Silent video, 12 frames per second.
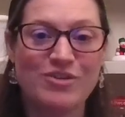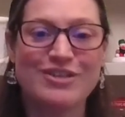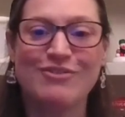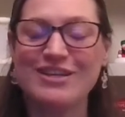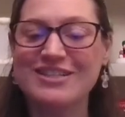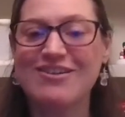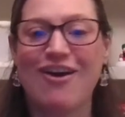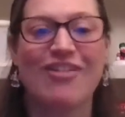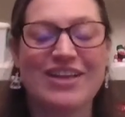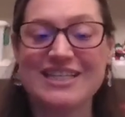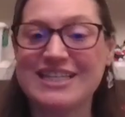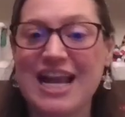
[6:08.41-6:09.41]
so he's
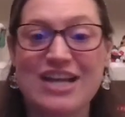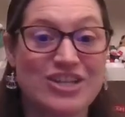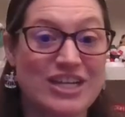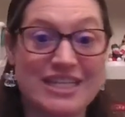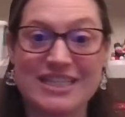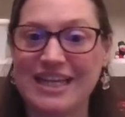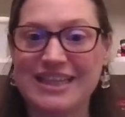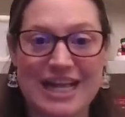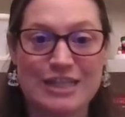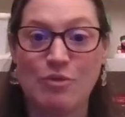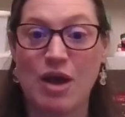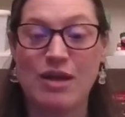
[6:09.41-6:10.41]
calling his agent. He's like,
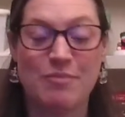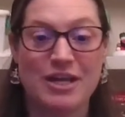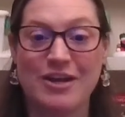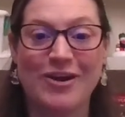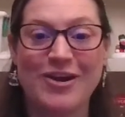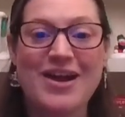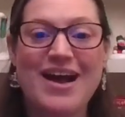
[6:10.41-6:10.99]
that's why I'm here,